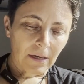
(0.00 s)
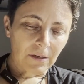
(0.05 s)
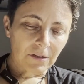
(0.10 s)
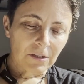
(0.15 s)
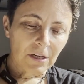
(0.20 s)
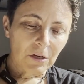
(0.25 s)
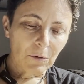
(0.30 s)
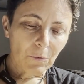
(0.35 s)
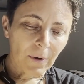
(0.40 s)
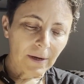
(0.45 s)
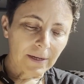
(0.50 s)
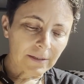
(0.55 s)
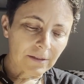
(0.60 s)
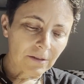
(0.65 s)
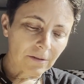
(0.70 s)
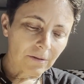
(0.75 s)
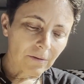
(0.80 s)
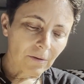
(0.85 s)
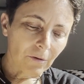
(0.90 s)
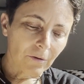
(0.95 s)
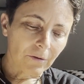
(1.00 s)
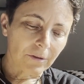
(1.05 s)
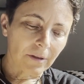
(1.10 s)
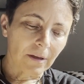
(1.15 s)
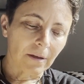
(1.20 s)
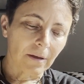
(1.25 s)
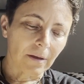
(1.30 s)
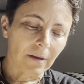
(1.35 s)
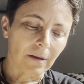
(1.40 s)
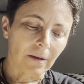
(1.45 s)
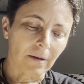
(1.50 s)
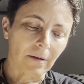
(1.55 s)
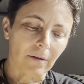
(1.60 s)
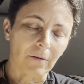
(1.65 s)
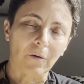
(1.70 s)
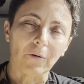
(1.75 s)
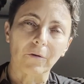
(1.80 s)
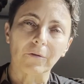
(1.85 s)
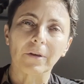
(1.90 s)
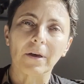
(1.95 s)
she went on
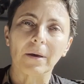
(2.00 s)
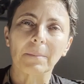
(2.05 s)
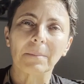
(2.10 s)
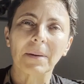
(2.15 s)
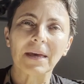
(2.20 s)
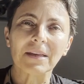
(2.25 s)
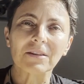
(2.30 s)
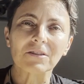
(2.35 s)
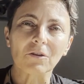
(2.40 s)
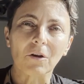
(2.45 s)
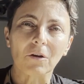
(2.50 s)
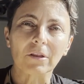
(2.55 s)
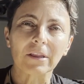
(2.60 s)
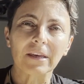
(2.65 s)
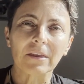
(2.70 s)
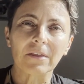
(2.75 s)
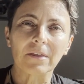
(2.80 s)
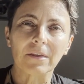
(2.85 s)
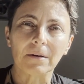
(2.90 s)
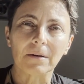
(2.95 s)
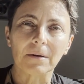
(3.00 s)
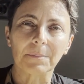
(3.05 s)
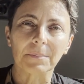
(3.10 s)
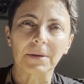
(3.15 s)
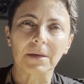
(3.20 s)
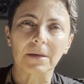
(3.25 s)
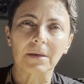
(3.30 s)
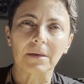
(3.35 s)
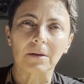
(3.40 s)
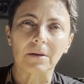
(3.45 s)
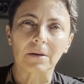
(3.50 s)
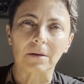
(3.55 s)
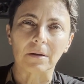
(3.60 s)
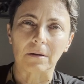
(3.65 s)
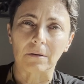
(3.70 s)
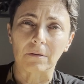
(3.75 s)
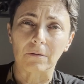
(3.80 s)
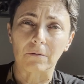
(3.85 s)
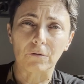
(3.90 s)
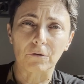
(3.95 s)
a men's only
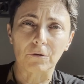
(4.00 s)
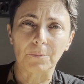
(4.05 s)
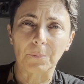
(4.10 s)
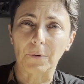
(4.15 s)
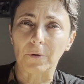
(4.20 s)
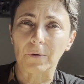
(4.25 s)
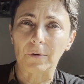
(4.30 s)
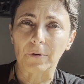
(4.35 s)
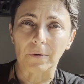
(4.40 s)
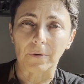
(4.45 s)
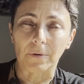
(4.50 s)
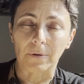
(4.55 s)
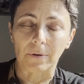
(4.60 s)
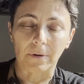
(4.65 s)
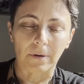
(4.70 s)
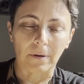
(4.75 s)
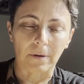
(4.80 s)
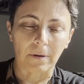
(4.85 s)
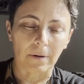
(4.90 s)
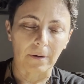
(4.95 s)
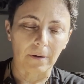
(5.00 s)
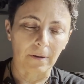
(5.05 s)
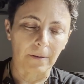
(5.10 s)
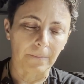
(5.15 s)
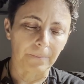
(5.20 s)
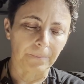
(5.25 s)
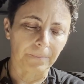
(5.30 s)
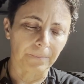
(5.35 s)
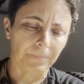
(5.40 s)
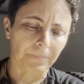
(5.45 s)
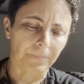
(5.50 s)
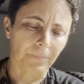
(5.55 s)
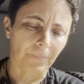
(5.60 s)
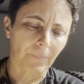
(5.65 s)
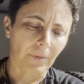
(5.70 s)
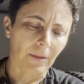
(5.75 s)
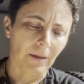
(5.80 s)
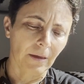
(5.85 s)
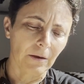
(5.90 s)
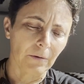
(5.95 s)
therapy group, or
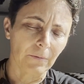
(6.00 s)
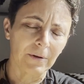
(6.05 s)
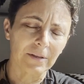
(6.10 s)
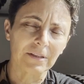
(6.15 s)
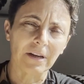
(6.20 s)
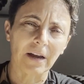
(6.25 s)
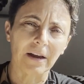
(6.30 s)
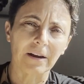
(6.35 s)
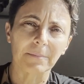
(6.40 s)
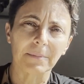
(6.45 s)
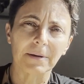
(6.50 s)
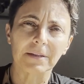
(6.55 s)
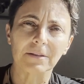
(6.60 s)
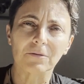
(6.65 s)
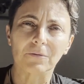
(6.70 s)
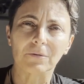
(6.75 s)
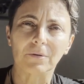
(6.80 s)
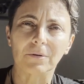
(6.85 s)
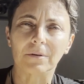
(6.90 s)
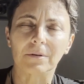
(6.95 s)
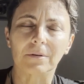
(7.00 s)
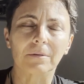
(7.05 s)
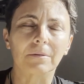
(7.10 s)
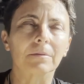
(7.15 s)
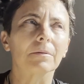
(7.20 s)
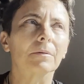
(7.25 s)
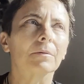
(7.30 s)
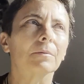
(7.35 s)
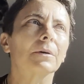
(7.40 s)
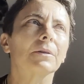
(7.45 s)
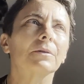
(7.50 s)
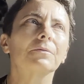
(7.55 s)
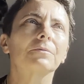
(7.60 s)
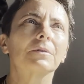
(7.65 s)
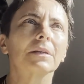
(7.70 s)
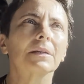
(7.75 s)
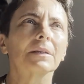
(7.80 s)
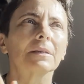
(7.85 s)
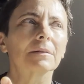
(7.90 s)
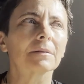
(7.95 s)
retirement, or one of
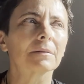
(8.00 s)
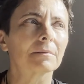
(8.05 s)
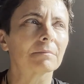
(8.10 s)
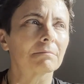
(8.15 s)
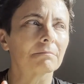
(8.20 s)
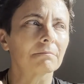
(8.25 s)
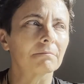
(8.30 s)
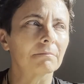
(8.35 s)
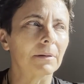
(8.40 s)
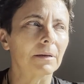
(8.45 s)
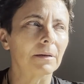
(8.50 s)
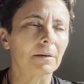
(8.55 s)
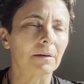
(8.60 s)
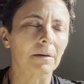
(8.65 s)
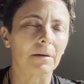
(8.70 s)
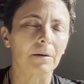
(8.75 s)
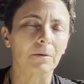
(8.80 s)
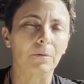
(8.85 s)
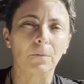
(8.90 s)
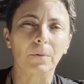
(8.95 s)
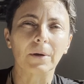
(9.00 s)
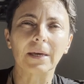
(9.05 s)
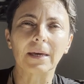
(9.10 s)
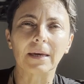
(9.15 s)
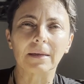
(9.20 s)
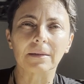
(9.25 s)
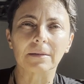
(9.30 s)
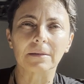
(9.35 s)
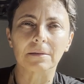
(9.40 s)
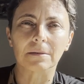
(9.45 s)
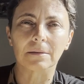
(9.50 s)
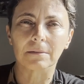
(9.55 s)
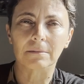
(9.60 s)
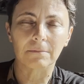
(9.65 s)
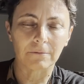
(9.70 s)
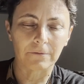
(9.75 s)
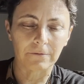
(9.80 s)
these weekends